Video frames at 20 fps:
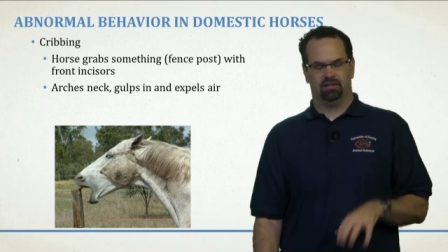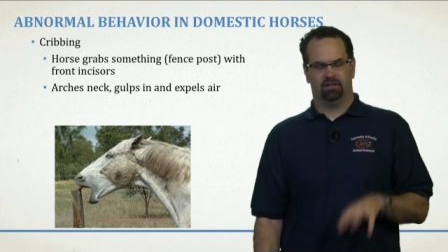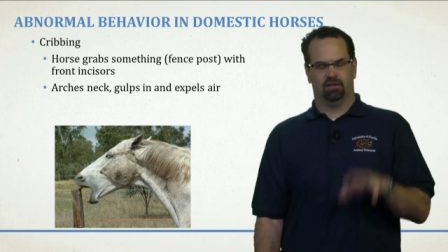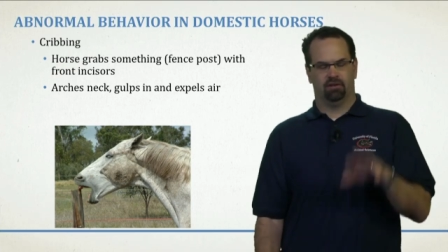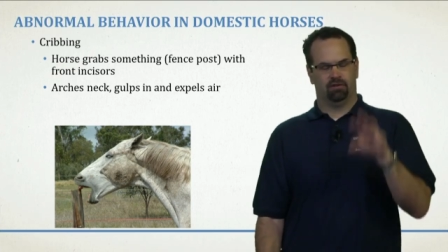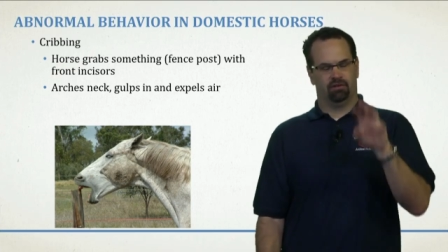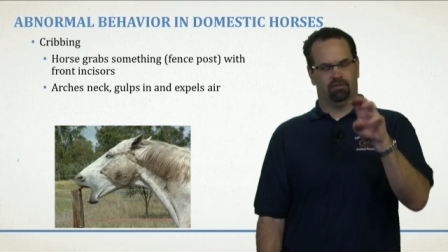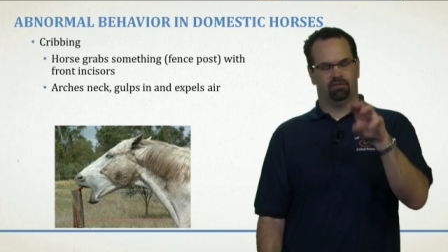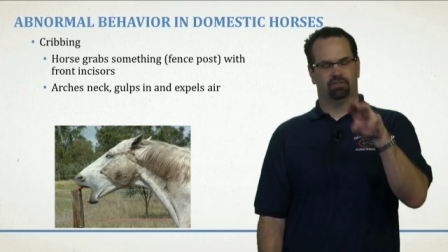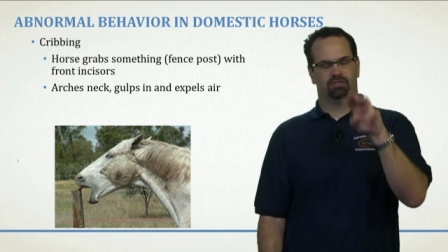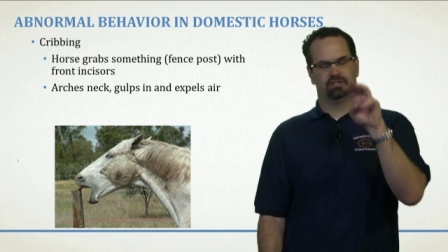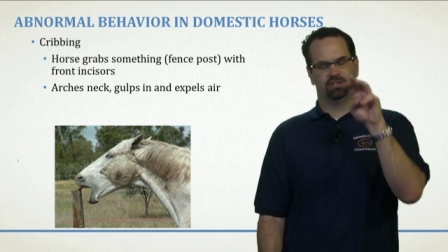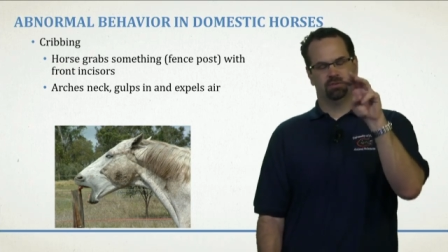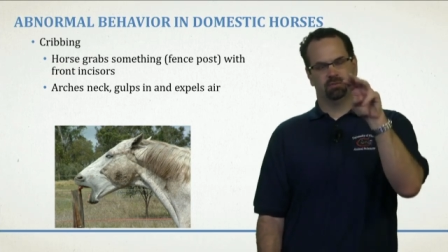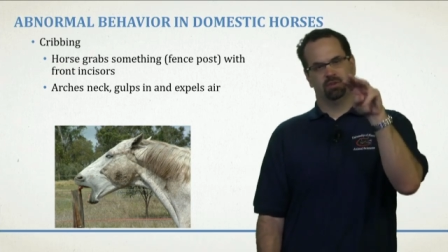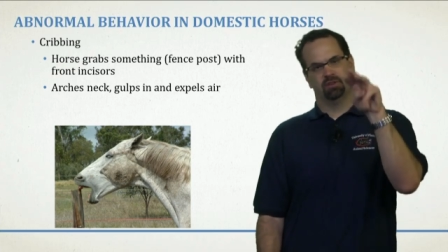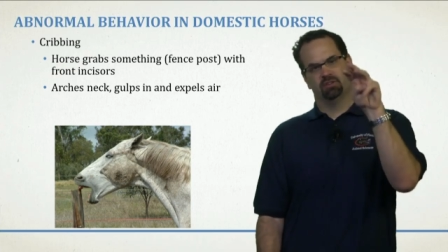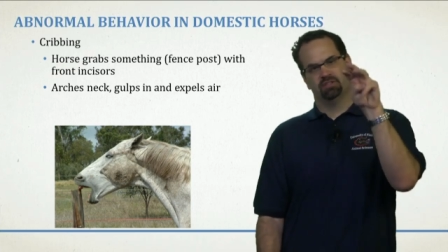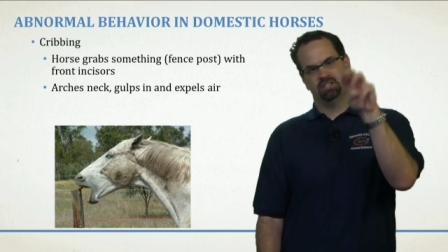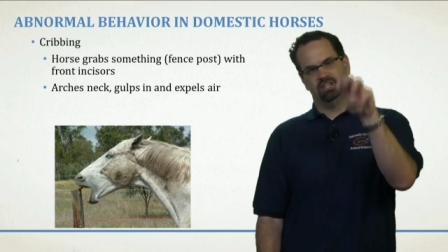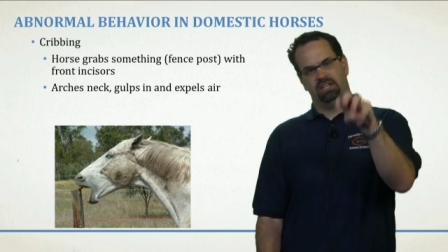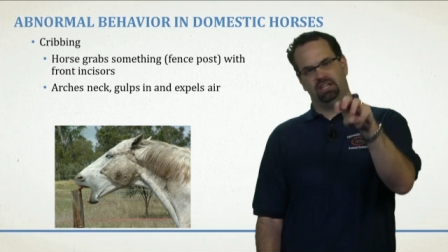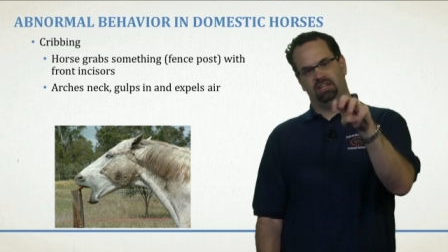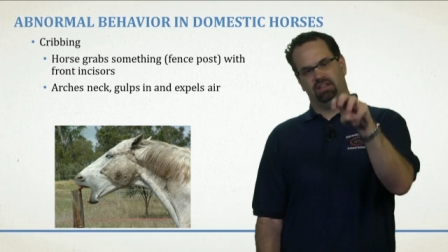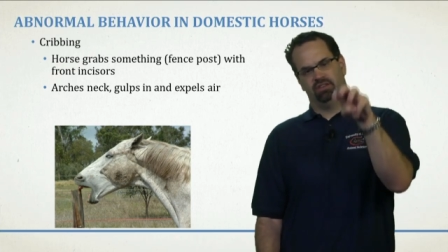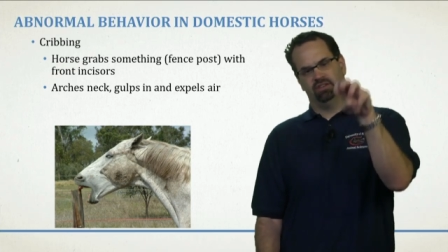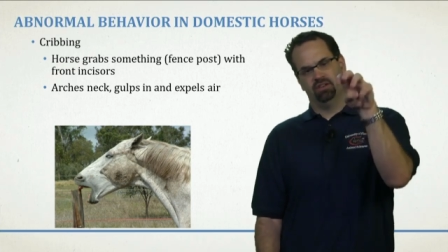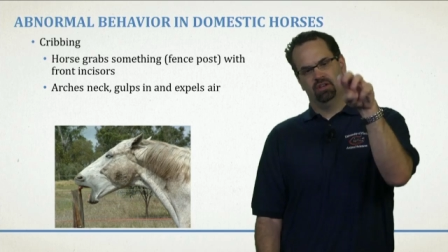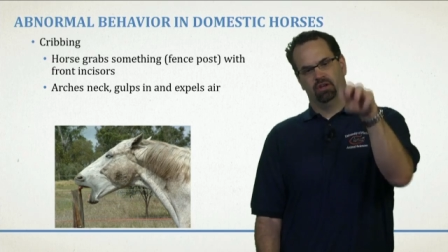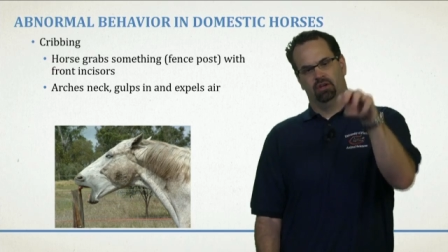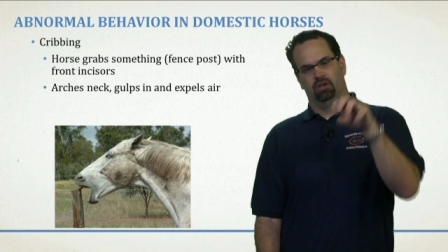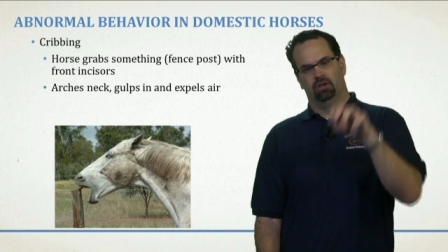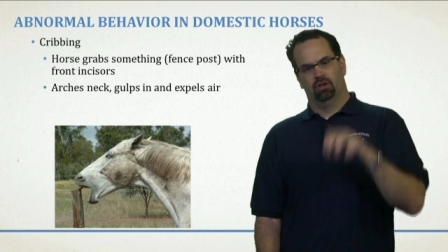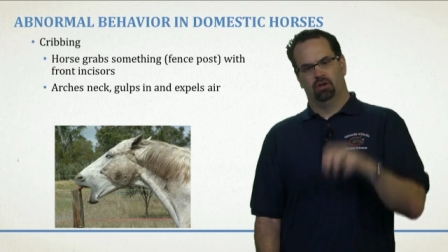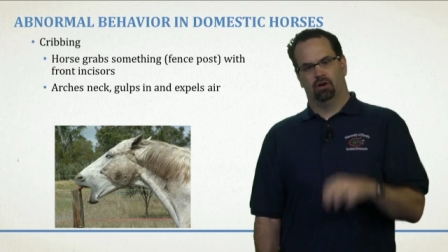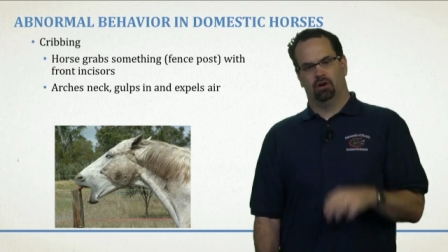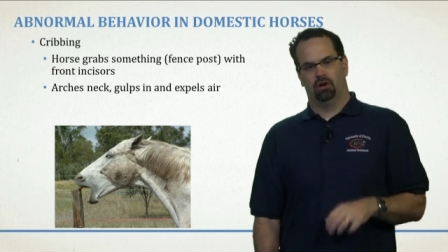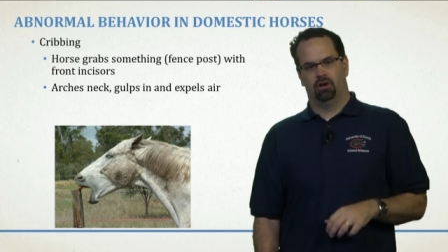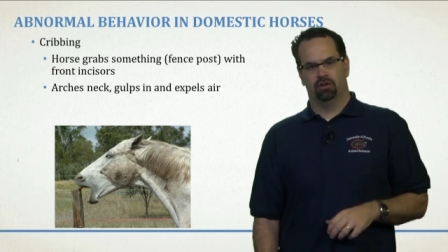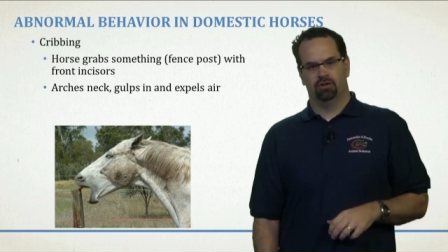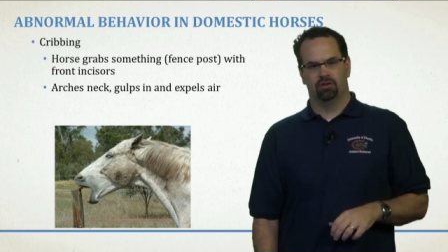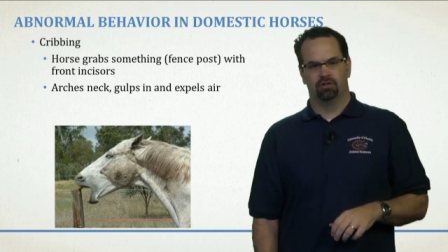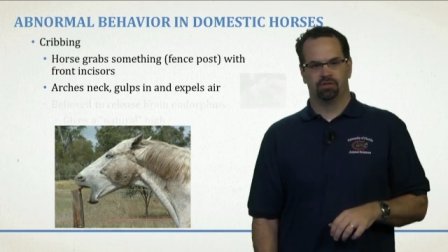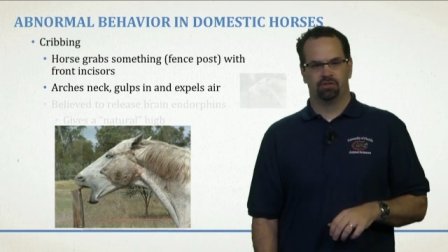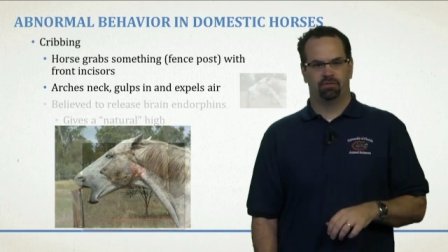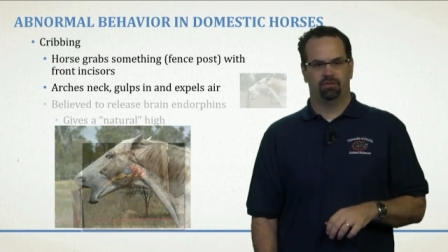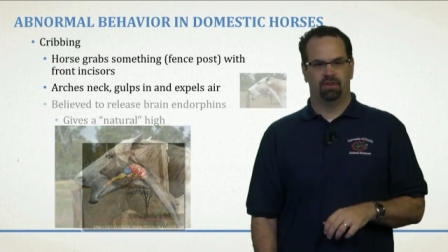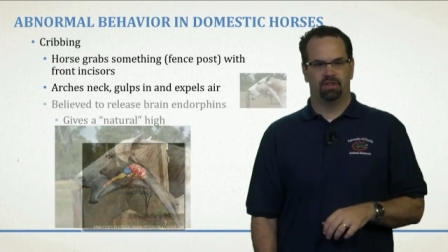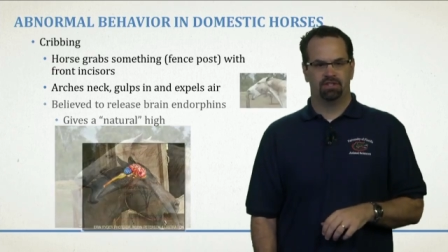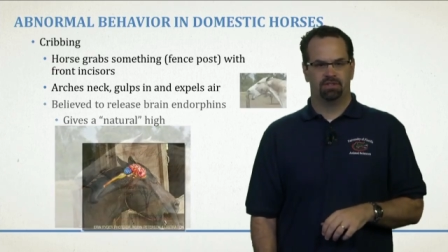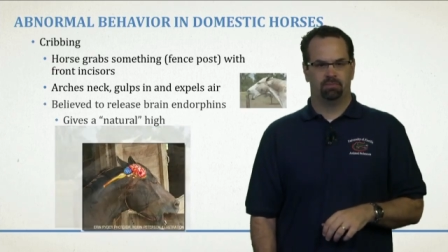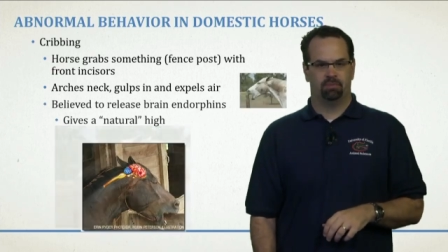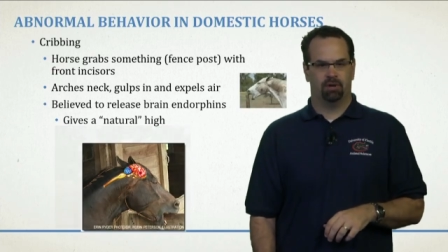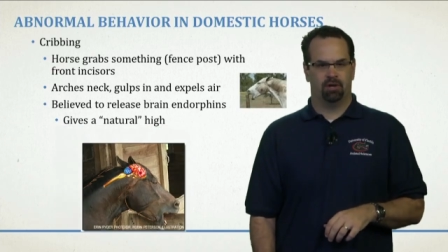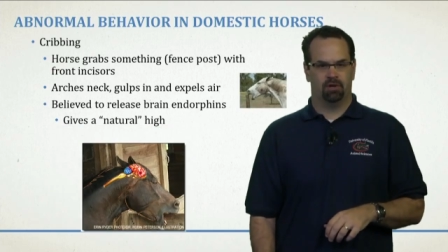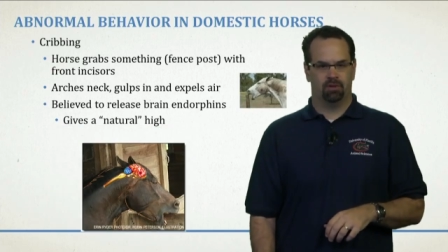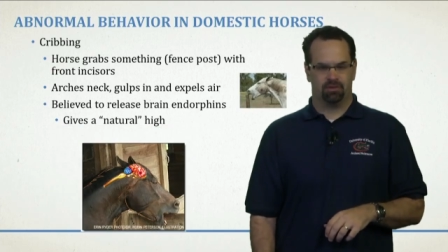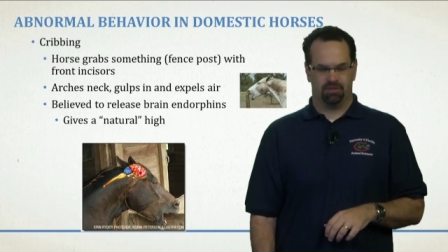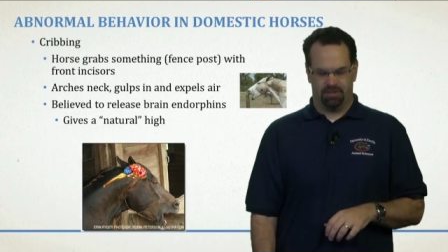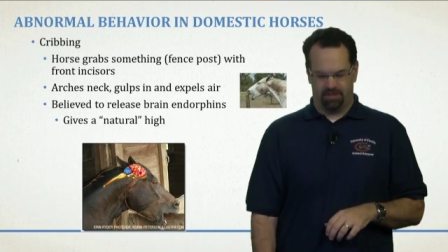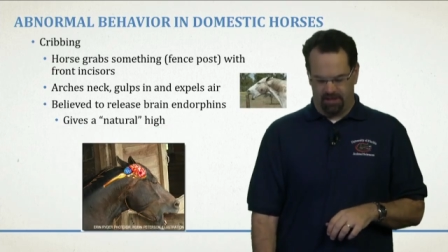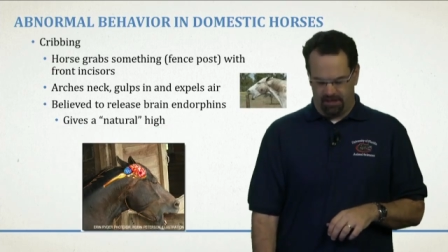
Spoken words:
their teeth on those fence posts.